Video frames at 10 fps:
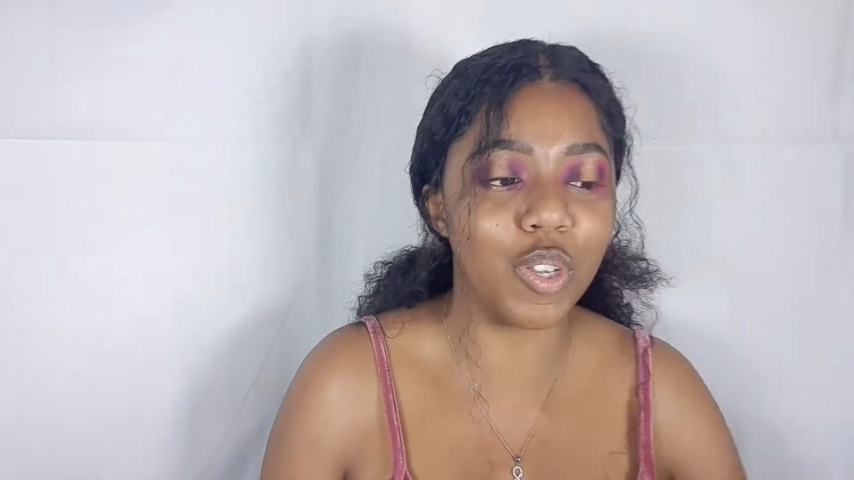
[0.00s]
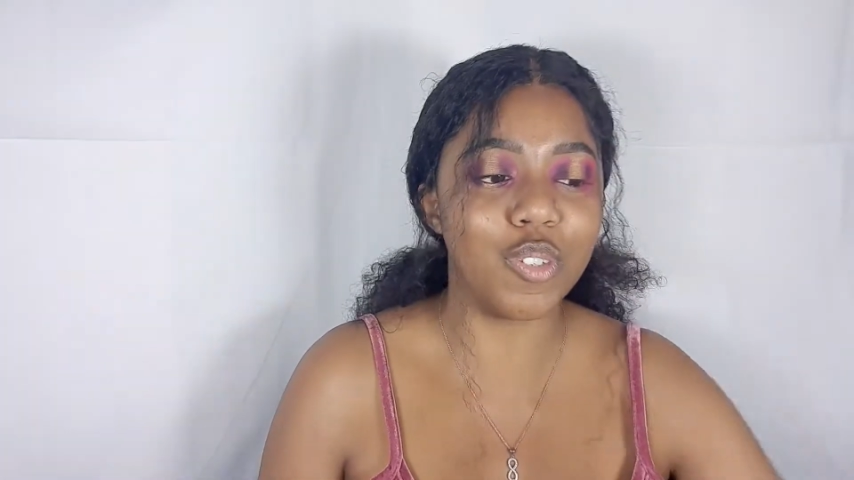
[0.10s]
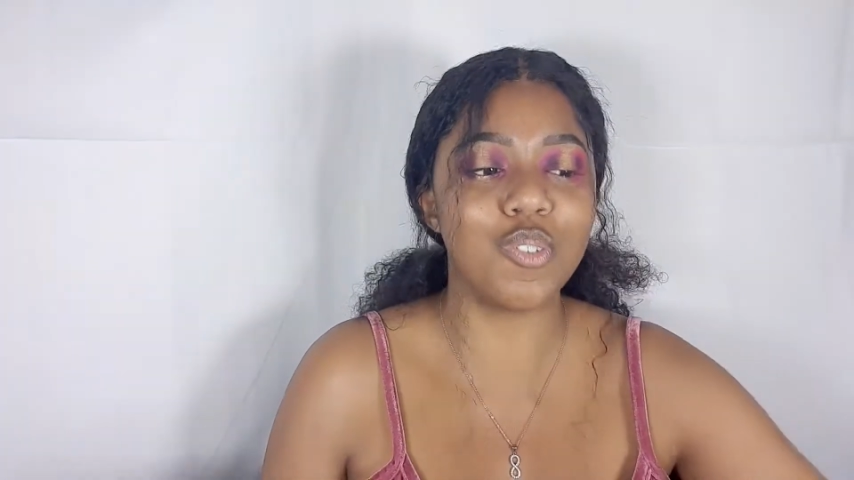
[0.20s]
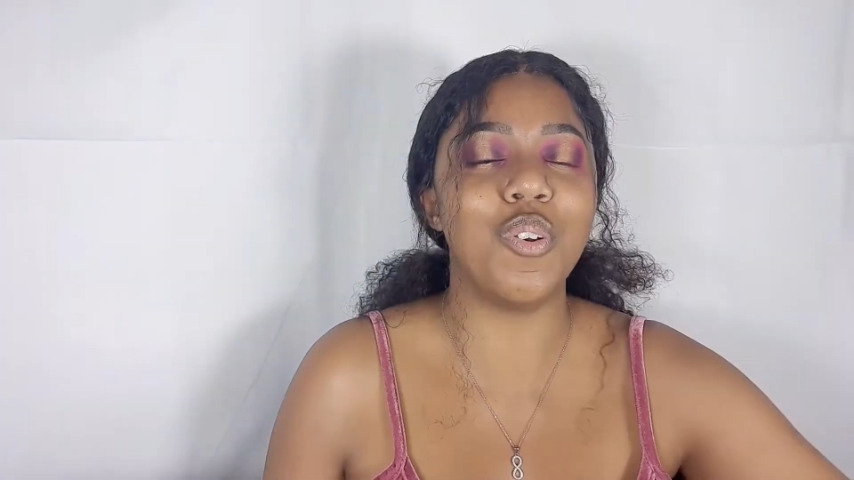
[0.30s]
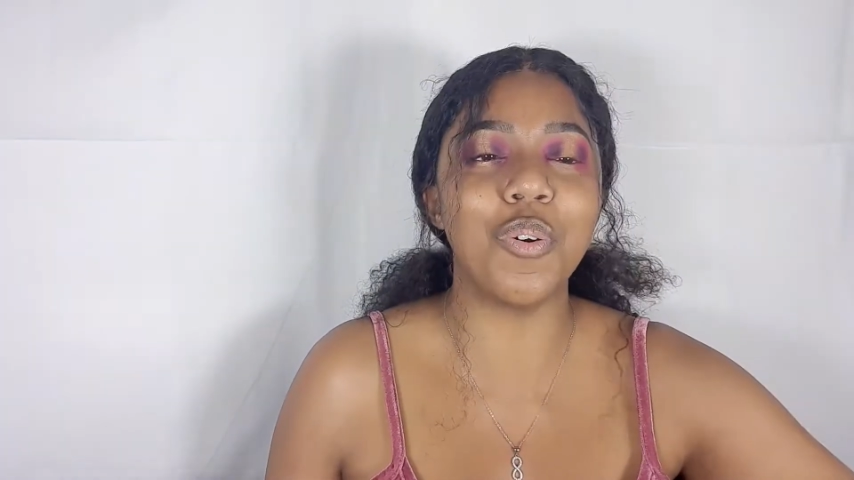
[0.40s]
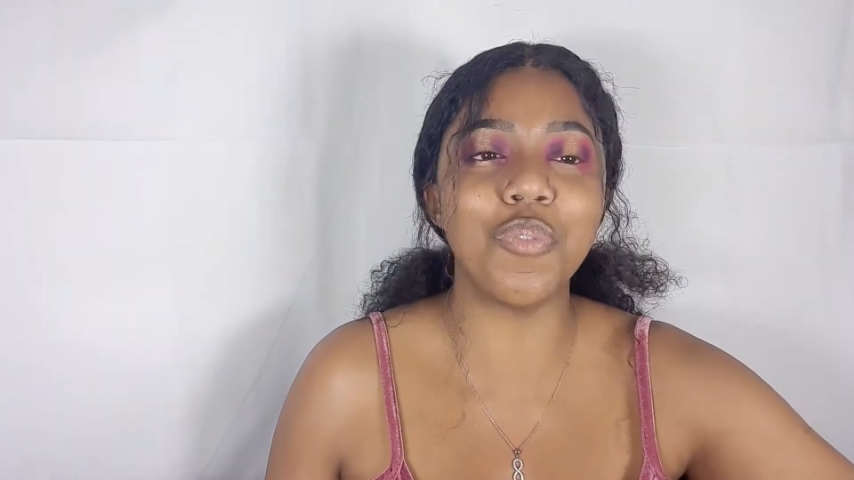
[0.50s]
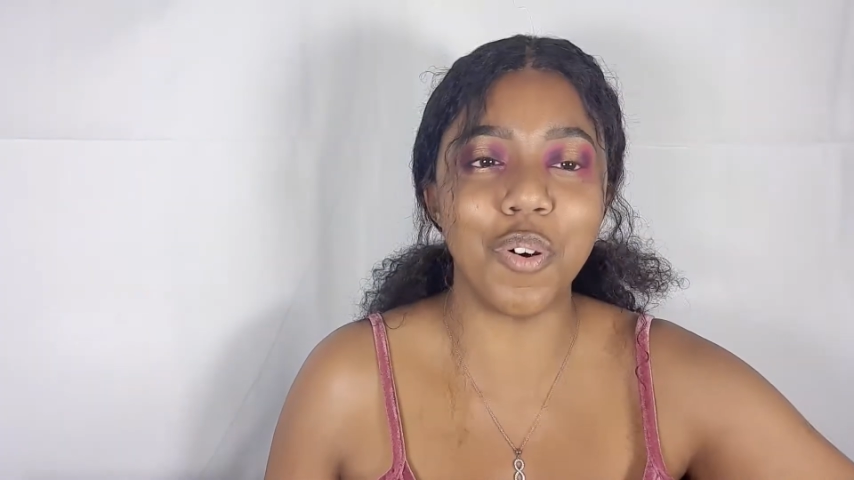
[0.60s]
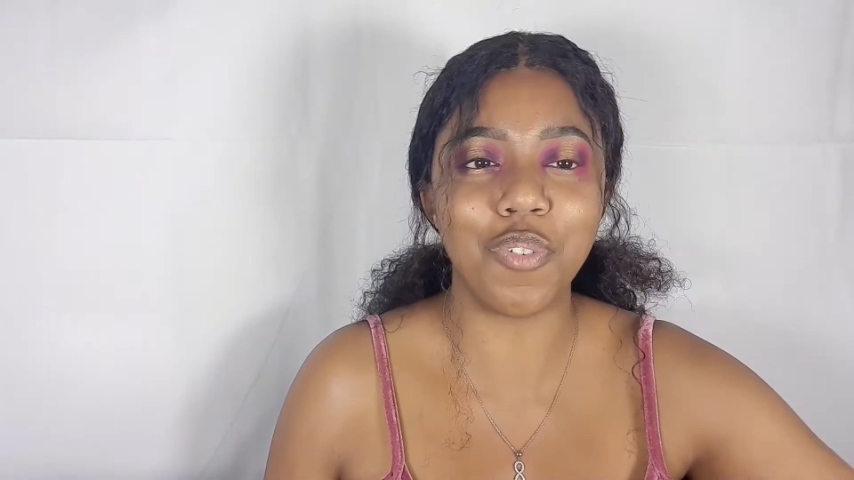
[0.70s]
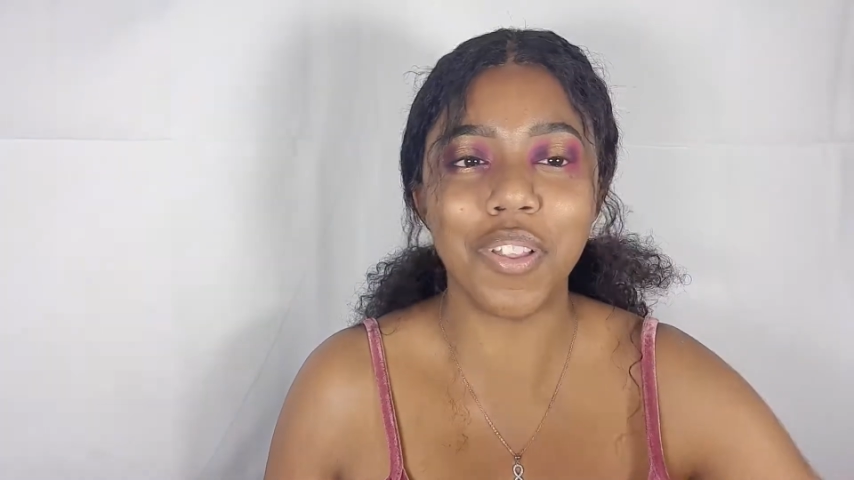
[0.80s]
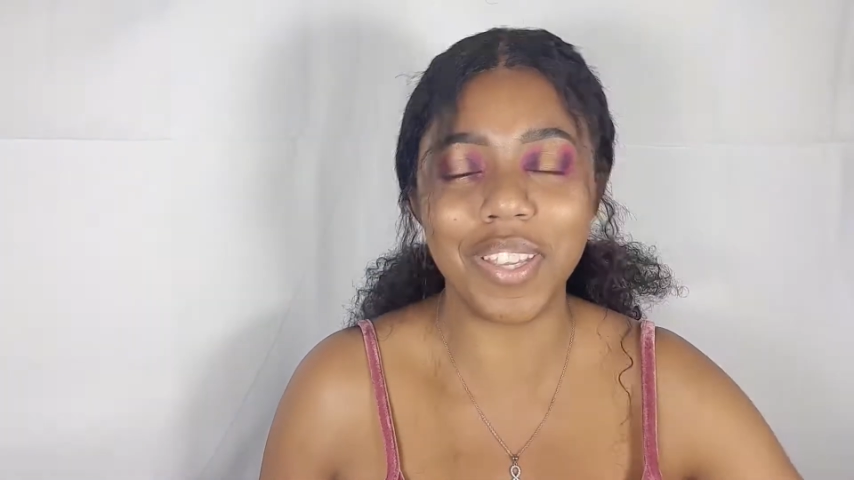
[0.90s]
You shouldn't look for a
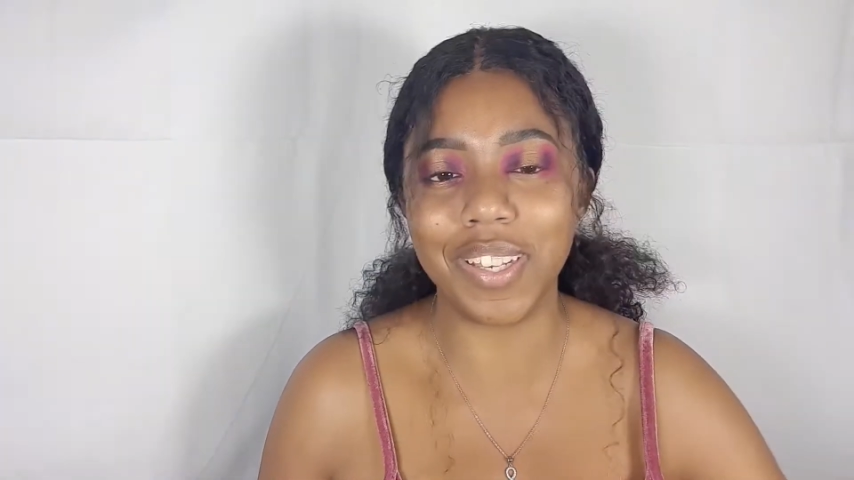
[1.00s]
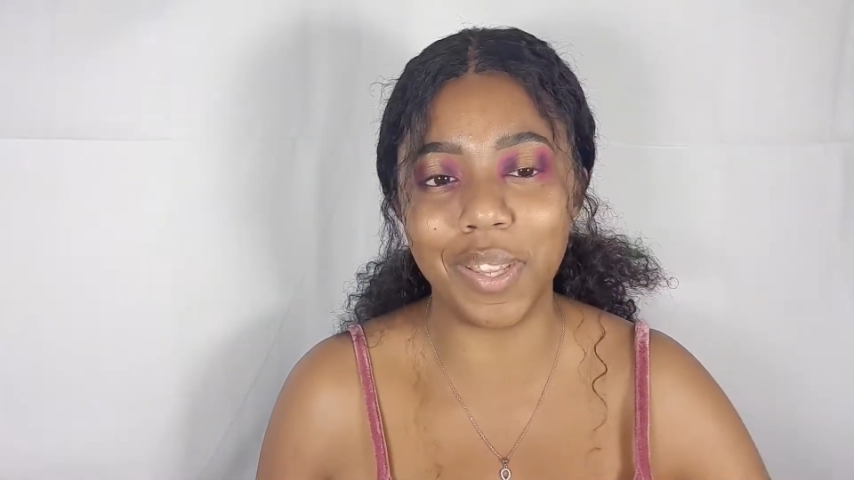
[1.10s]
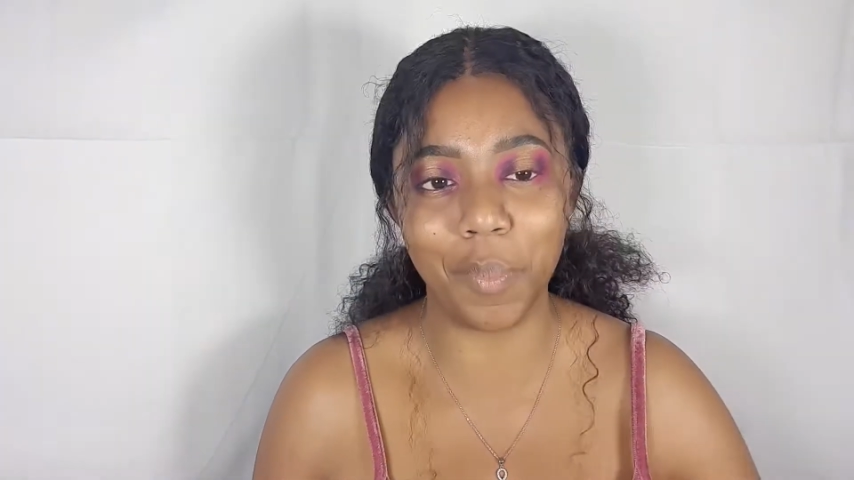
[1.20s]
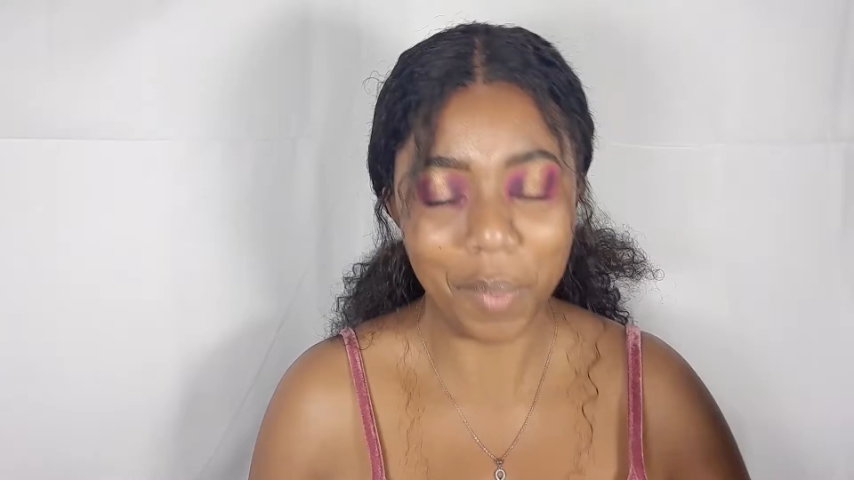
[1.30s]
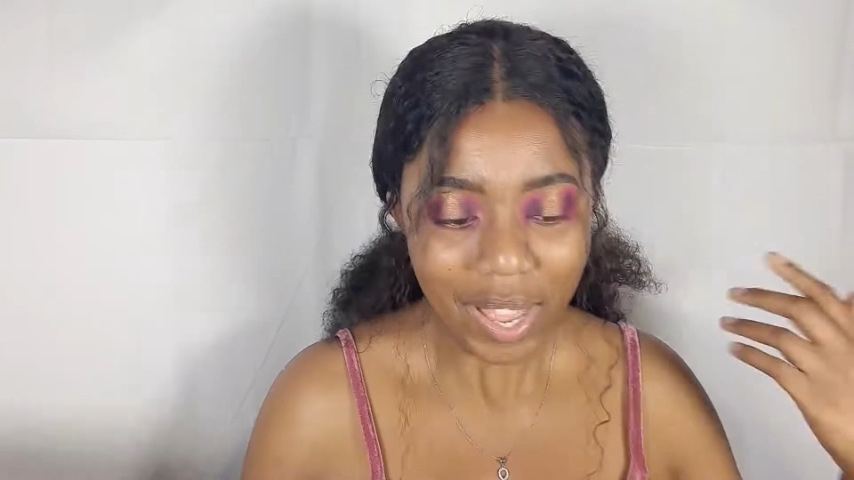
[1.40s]
father in him.